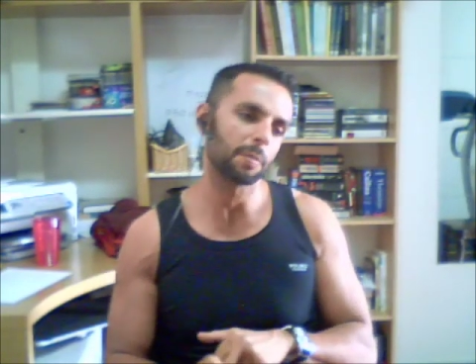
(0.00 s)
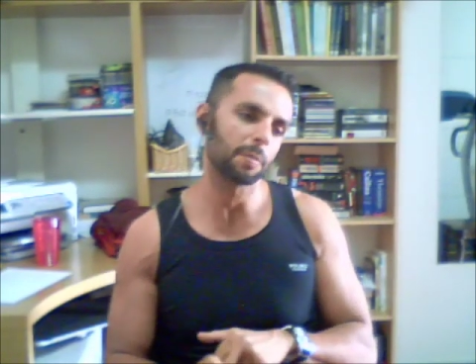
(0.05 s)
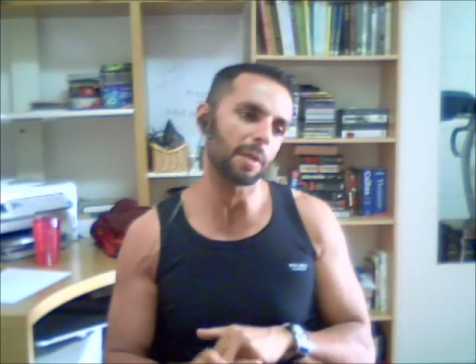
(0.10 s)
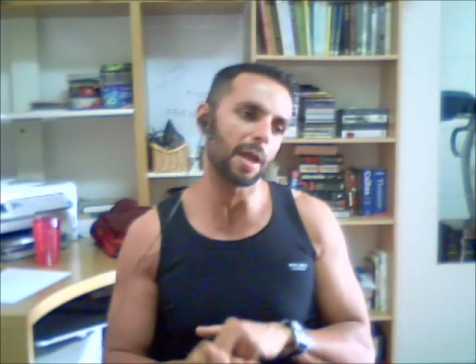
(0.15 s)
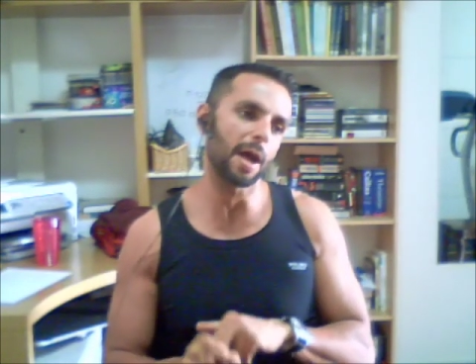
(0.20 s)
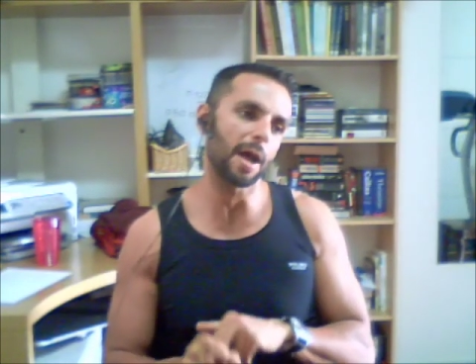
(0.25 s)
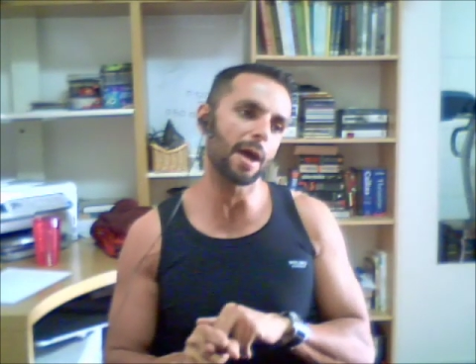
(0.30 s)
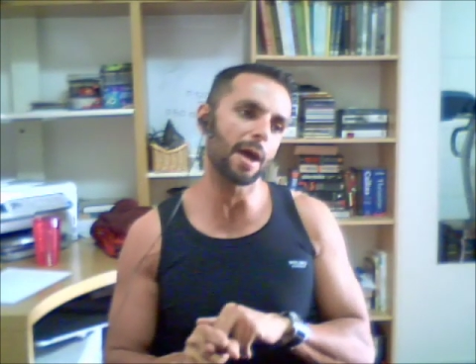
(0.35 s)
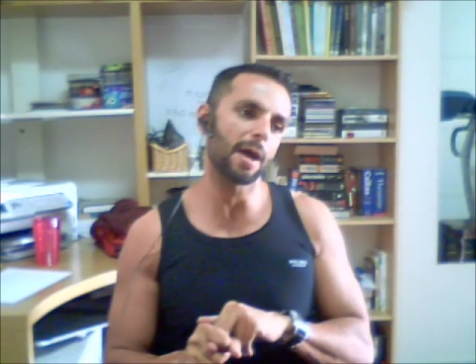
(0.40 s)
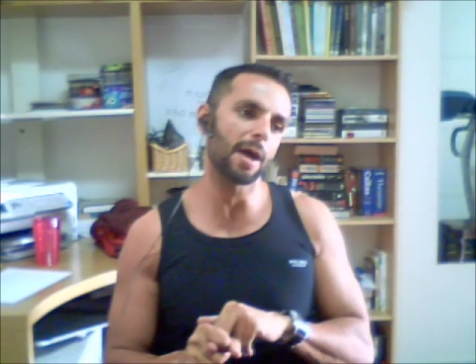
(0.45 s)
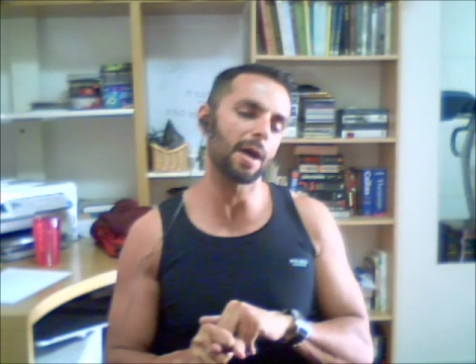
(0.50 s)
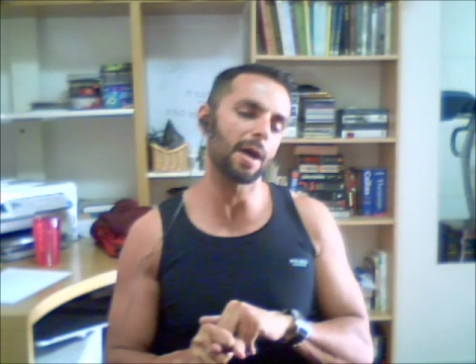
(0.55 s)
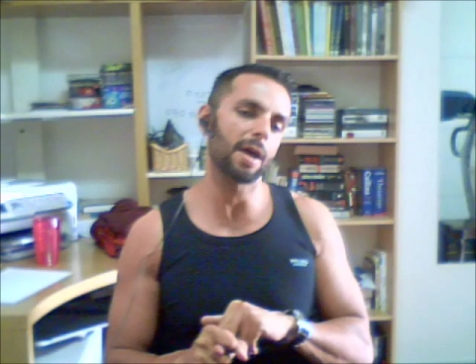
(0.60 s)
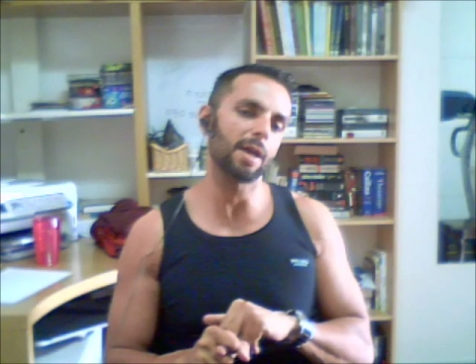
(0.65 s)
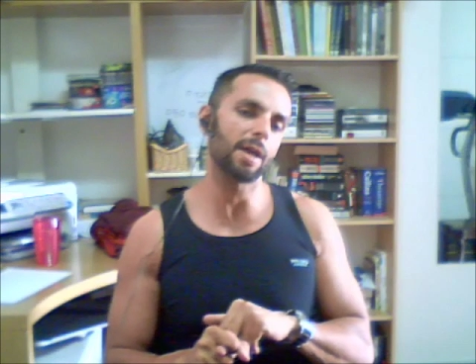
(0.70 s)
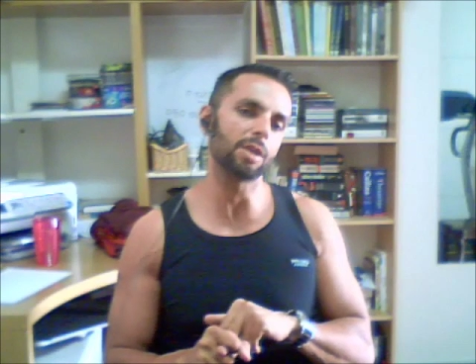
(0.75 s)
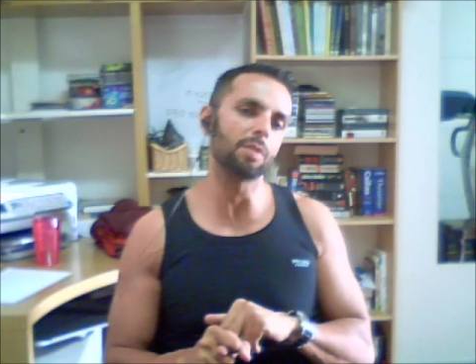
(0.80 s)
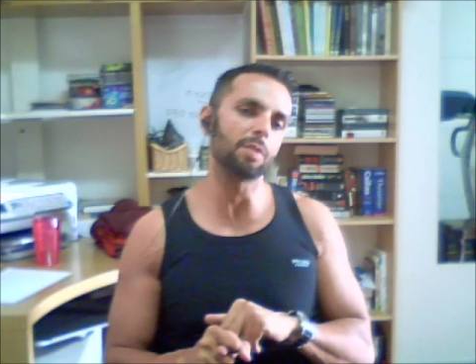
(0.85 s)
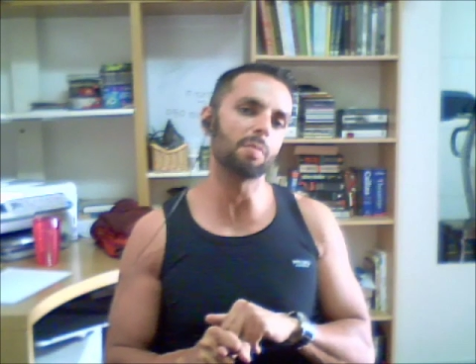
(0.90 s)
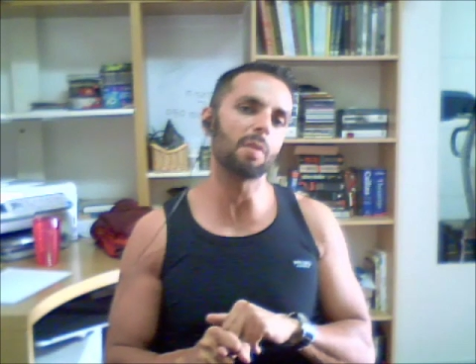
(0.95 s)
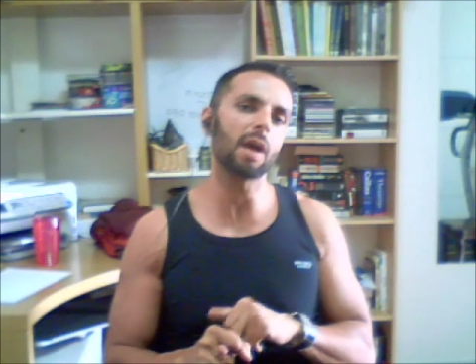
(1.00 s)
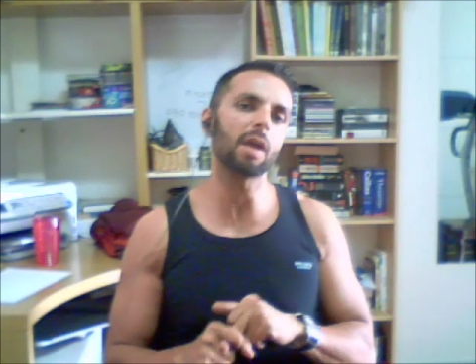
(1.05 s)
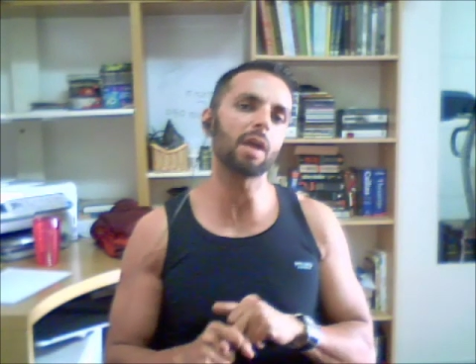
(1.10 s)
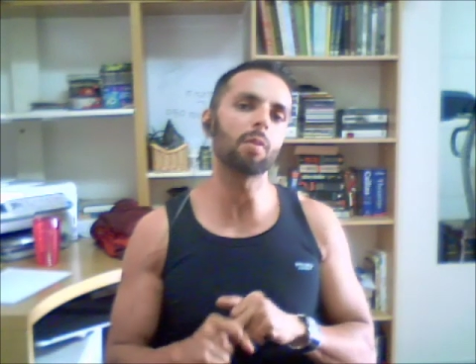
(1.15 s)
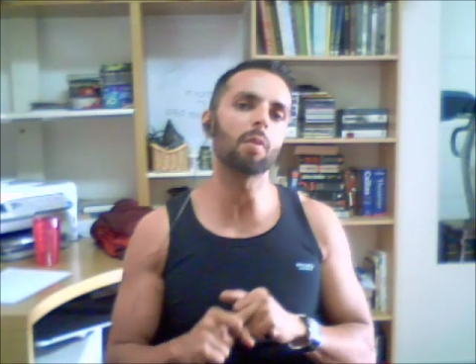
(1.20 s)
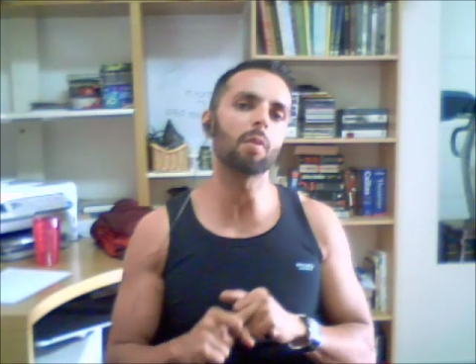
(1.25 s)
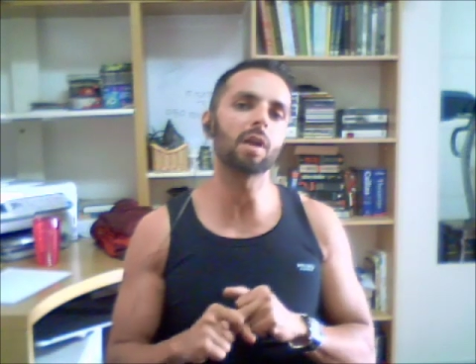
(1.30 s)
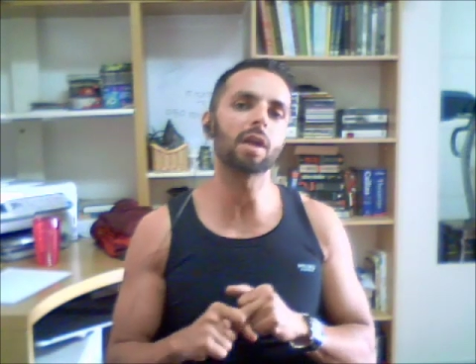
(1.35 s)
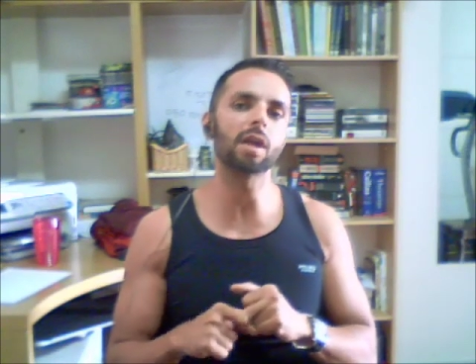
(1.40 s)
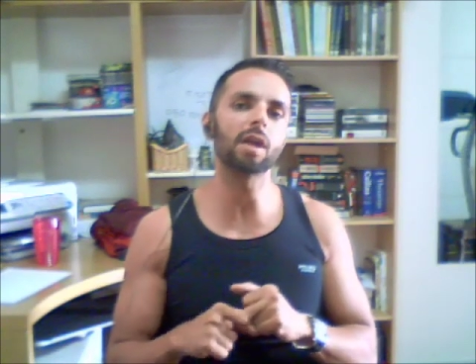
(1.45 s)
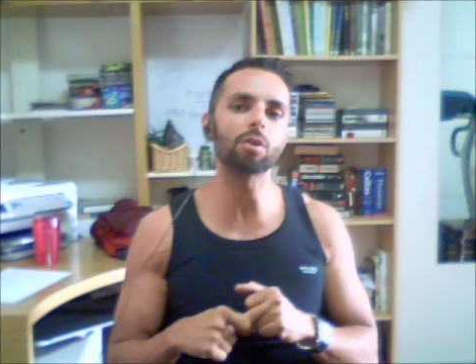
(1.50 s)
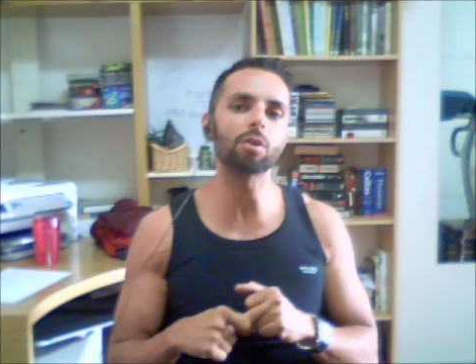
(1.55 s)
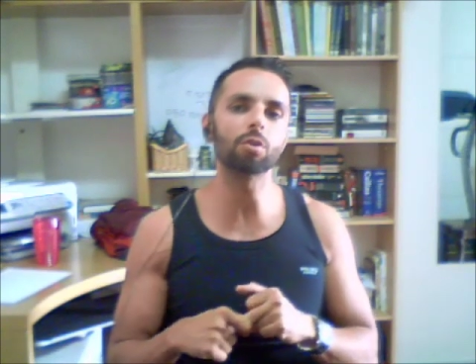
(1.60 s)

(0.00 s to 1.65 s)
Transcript: You might want to